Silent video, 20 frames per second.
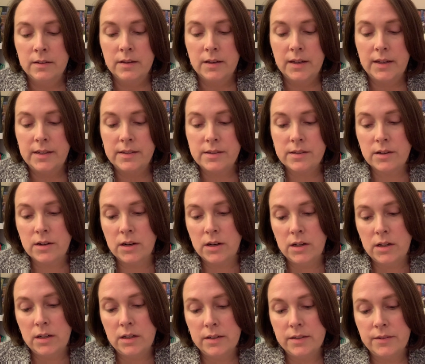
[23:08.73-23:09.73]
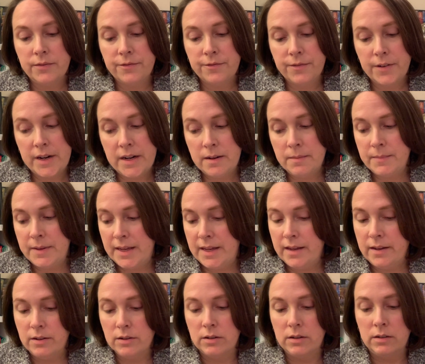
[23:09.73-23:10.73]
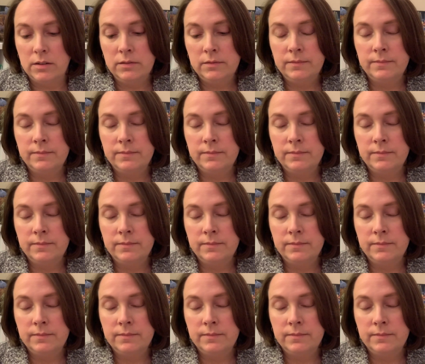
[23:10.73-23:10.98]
it's called Freedom Eagle.